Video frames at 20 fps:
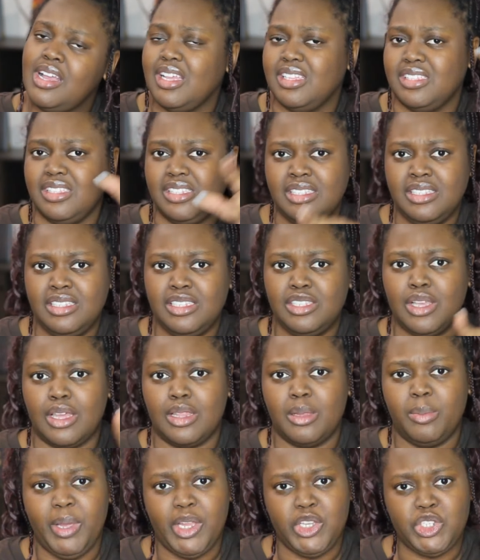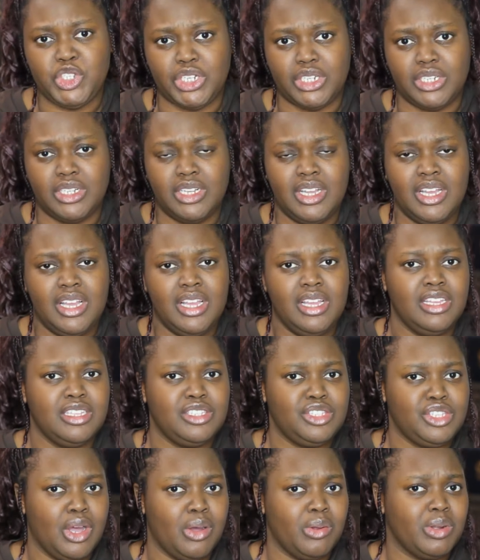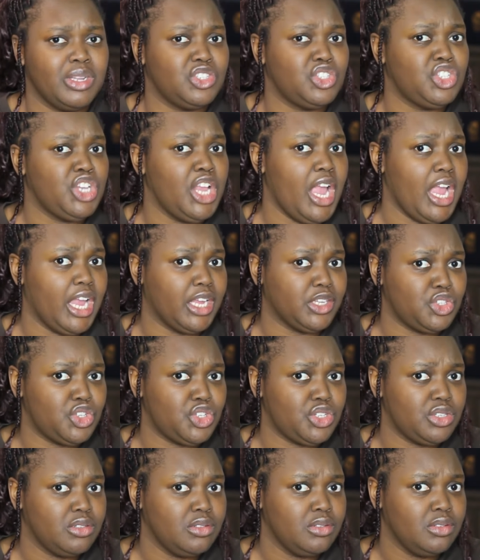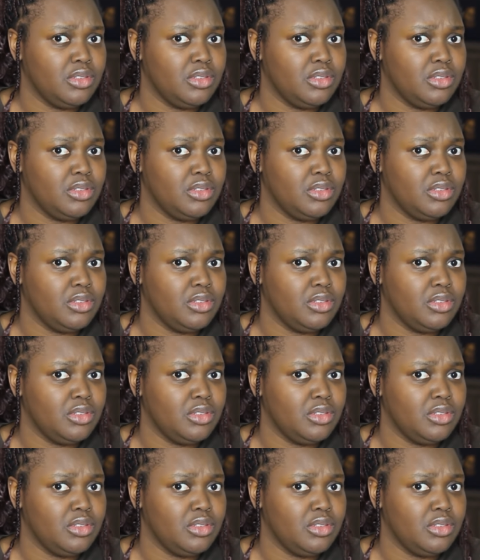And since he saw the picture, his tone has changed